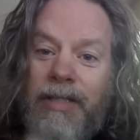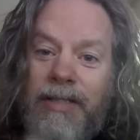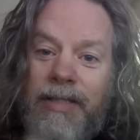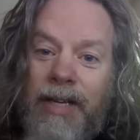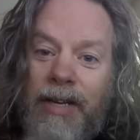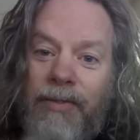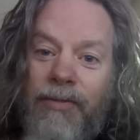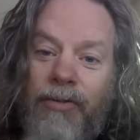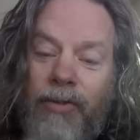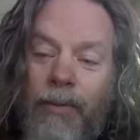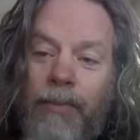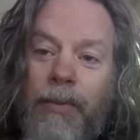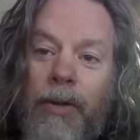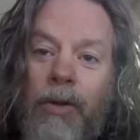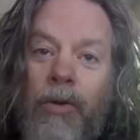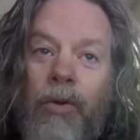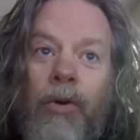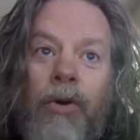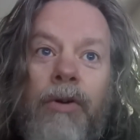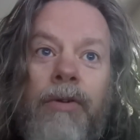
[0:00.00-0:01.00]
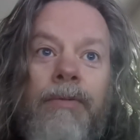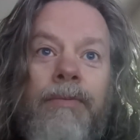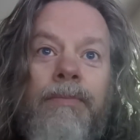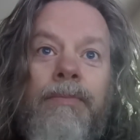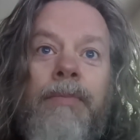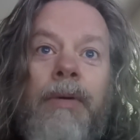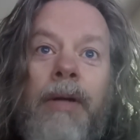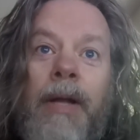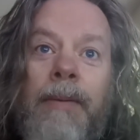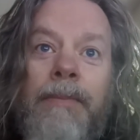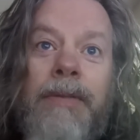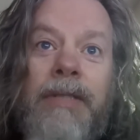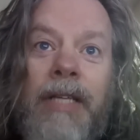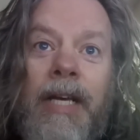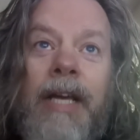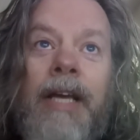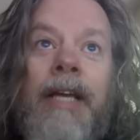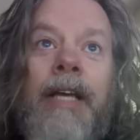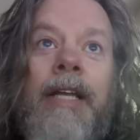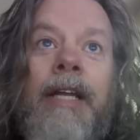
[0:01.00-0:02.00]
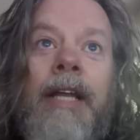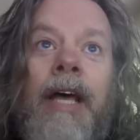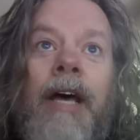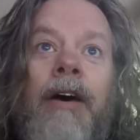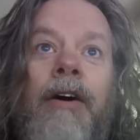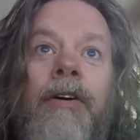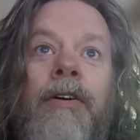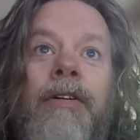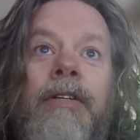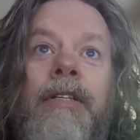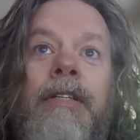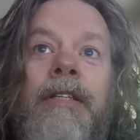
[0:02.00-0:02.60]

say from the Lord, but I'm saying it now.